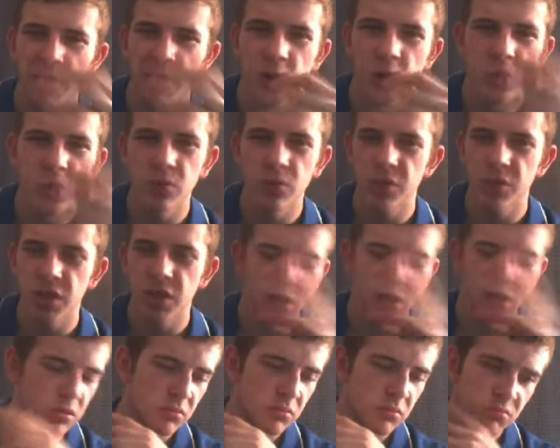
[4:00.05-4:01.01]
models,
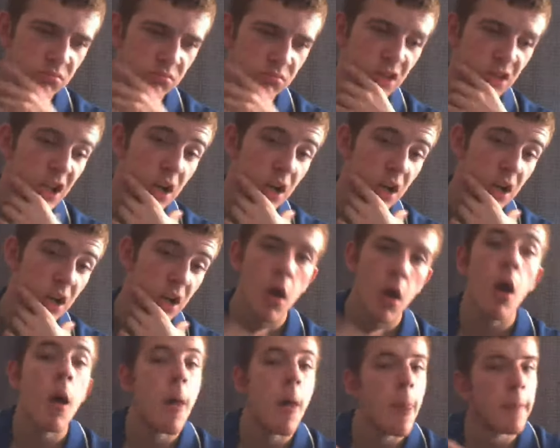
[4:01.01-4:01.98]
and
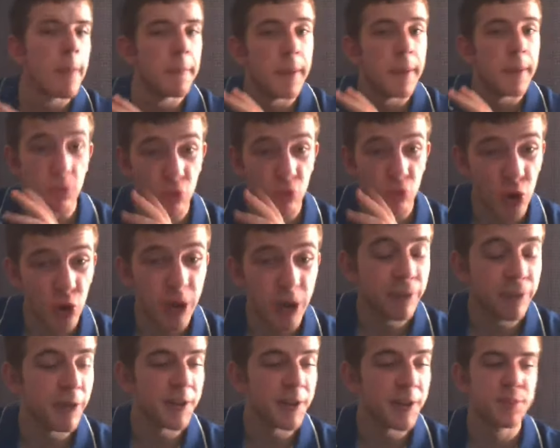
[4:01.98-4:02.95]
really
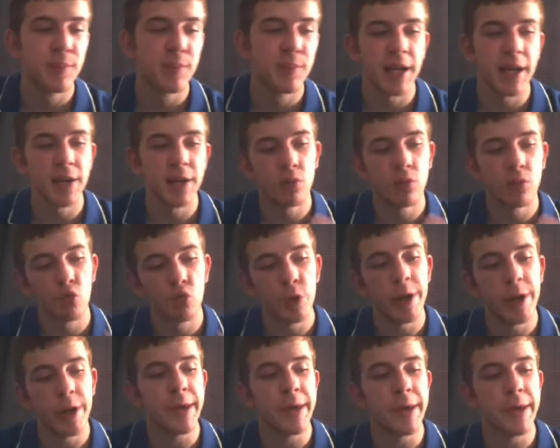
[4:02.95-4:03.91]
fun to play,
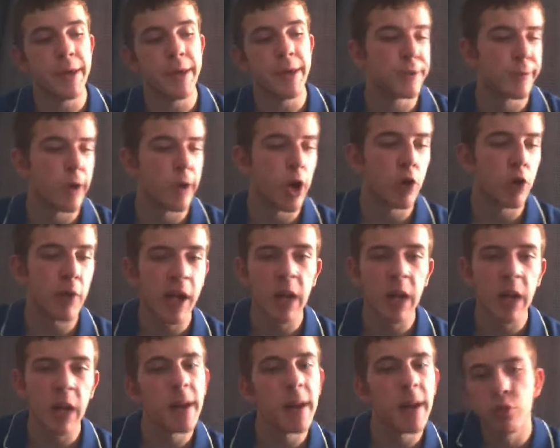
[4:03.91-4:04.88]
really good. I
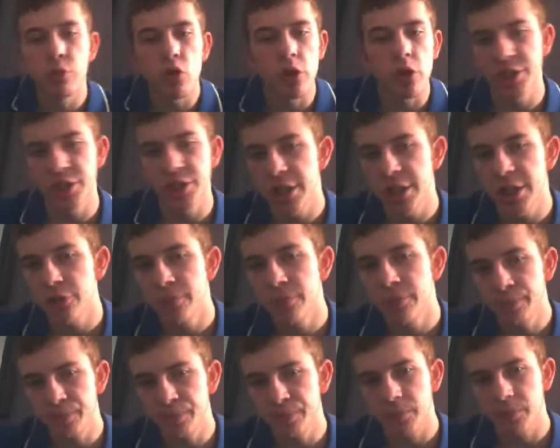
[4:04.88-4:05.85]
recommend proxying
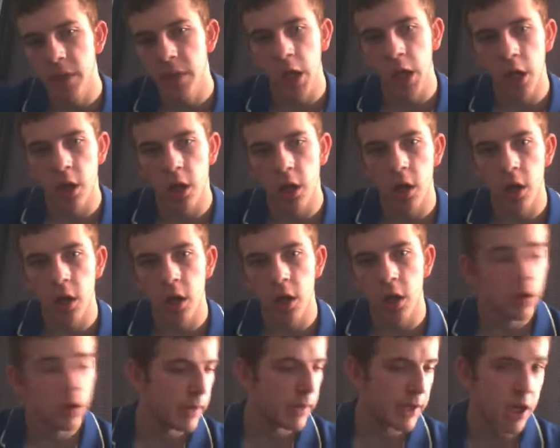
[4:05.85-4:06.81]
them
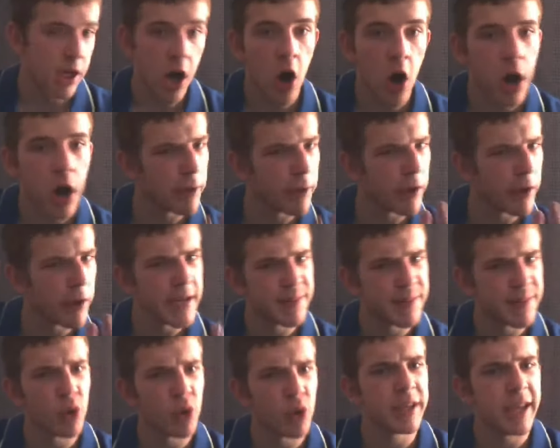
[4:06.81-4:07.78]
in your higher end
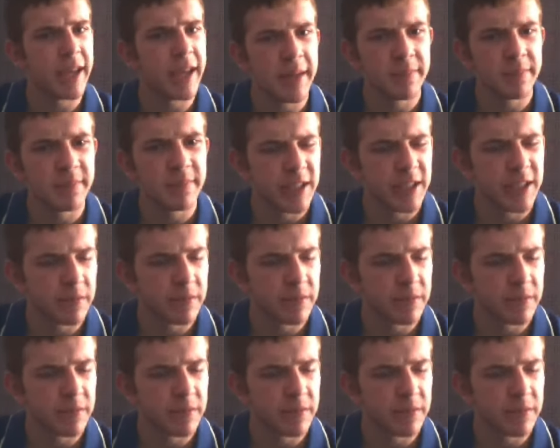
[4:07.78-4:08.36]
point games.